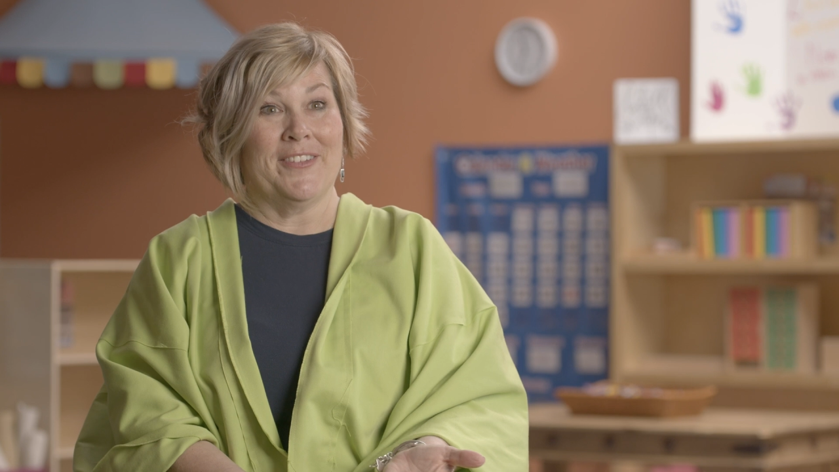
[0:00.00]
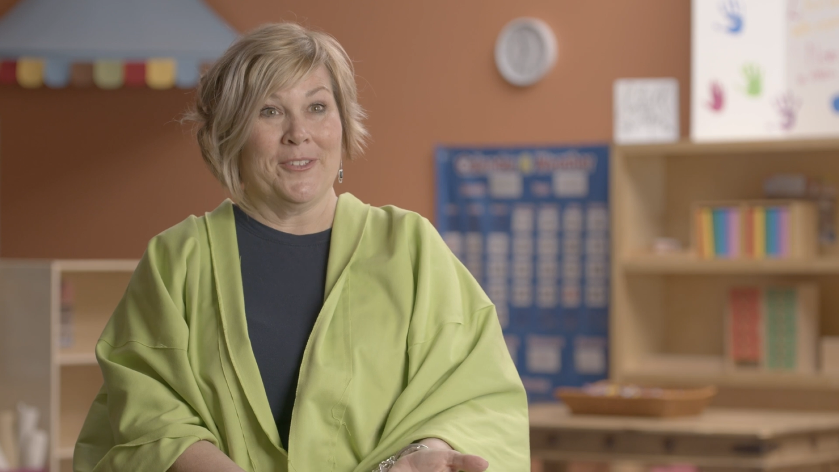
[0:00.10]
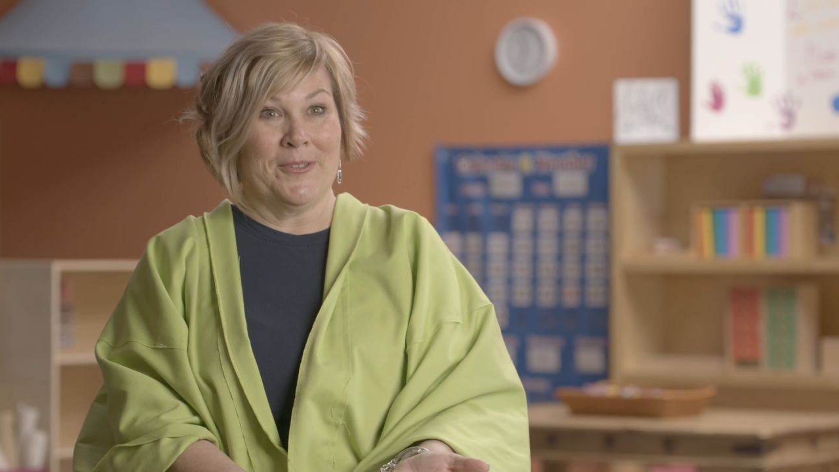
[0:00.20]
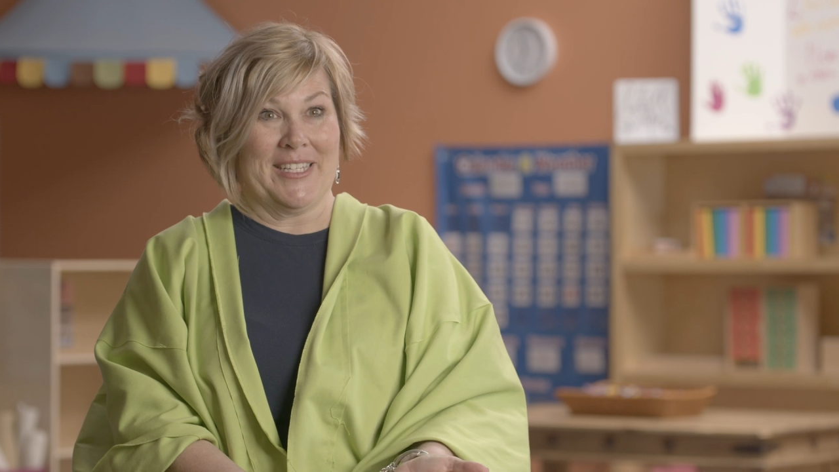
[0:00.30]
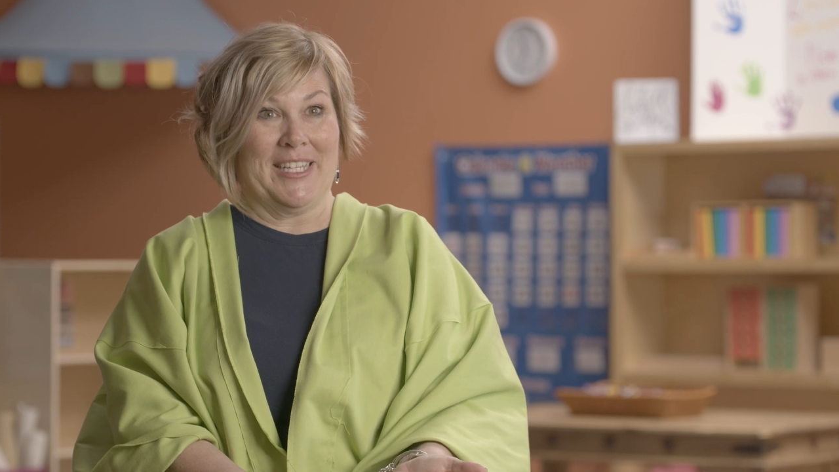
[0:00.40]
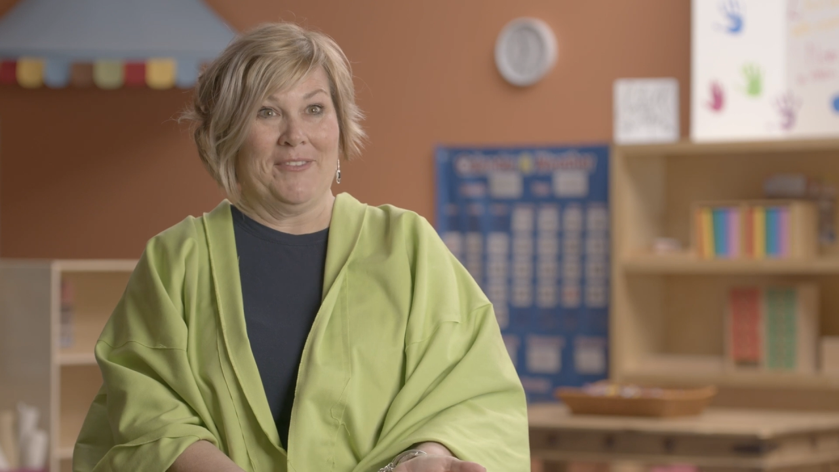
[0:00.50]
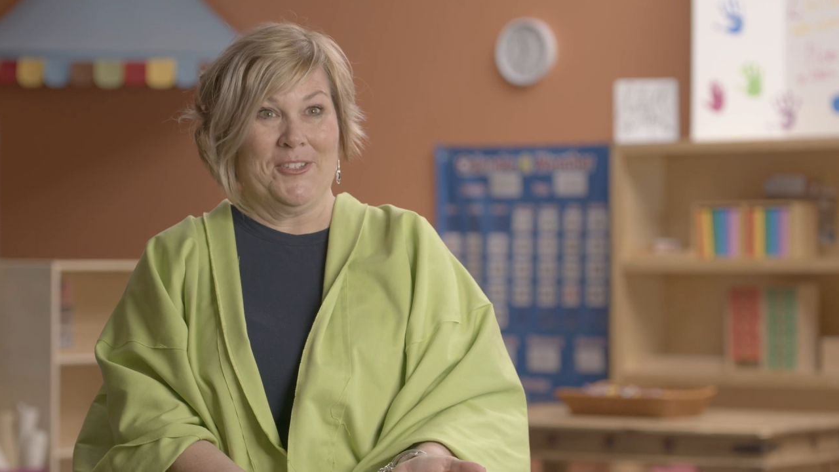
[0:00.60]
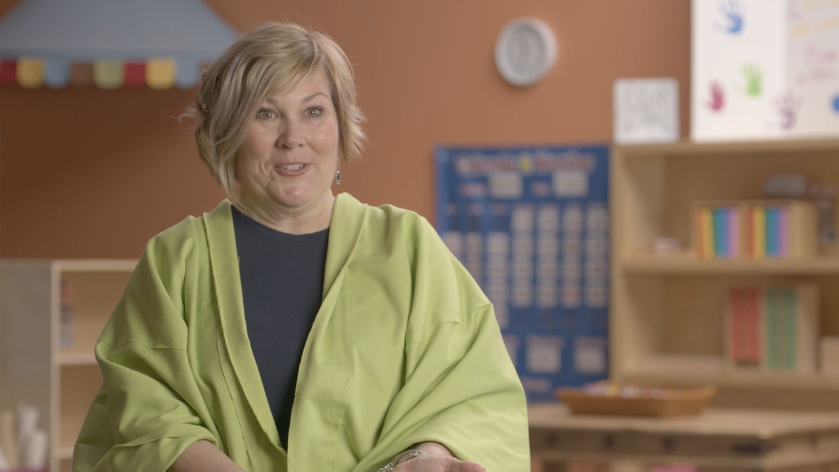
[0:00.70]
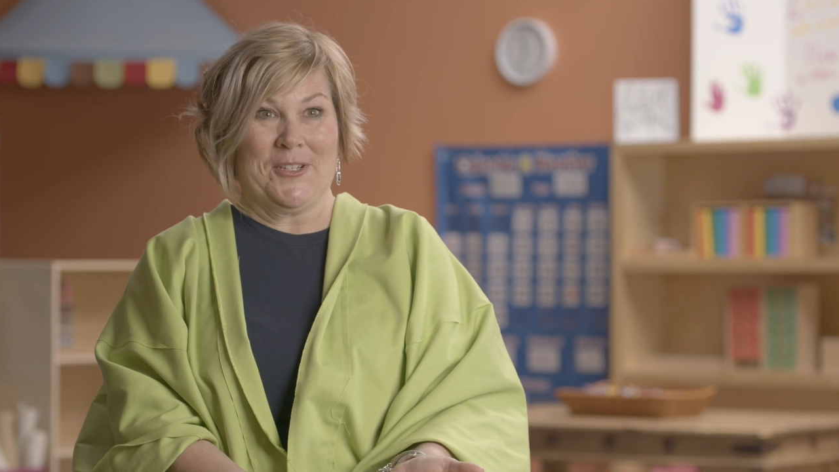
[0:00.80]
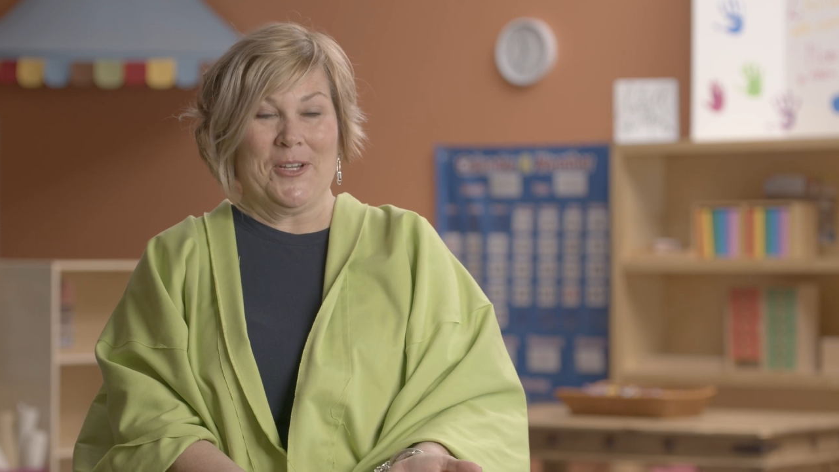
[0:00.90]
who is 11
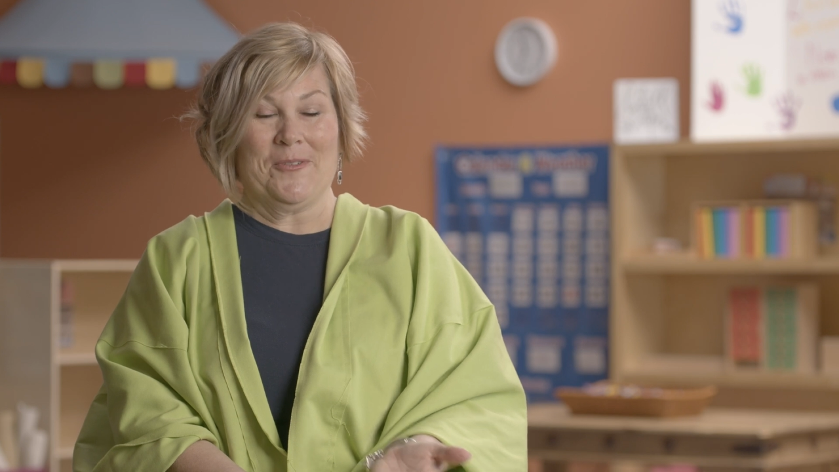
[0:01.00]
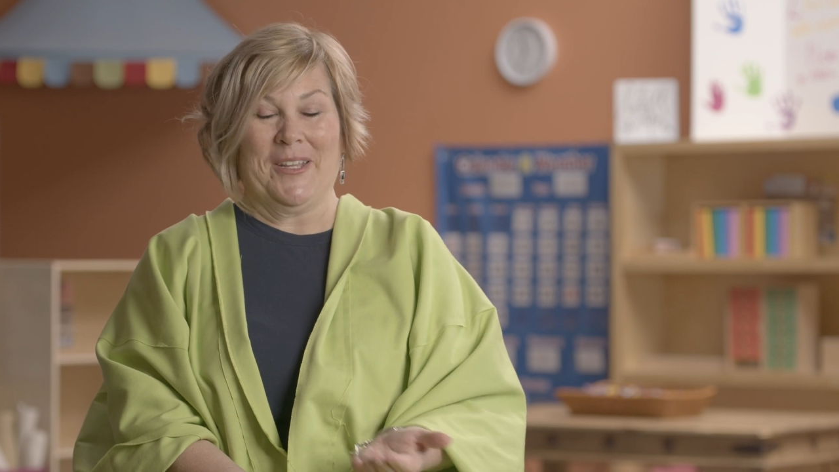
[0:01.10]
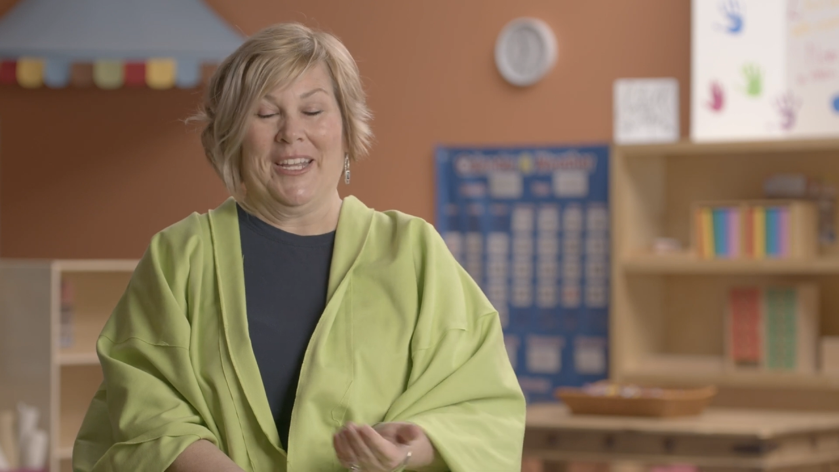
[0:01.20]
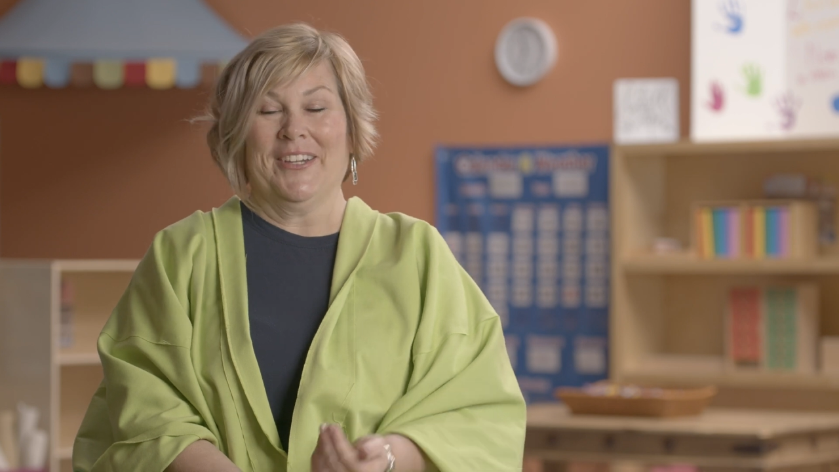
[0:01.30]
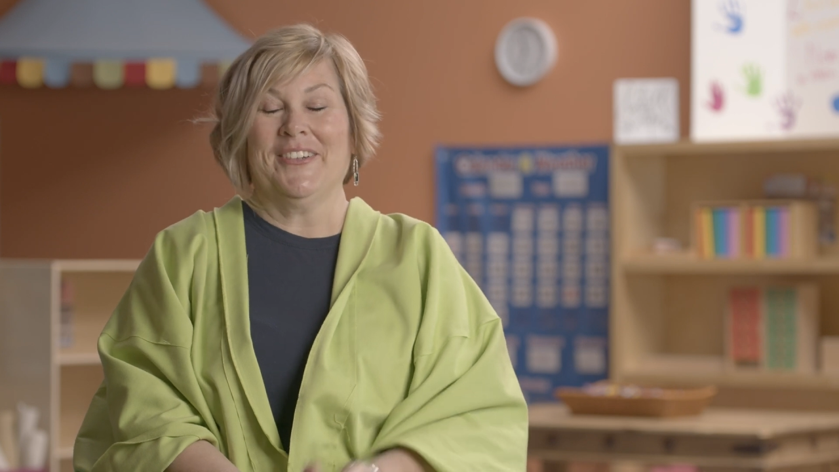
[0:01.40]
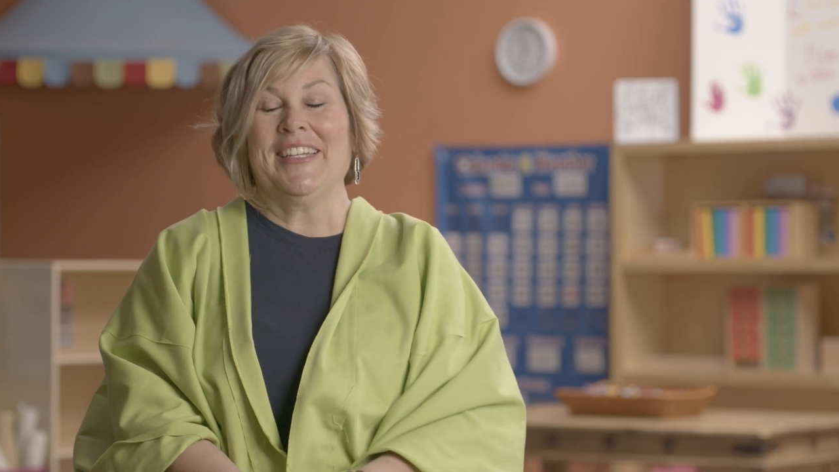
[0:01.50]
years old now.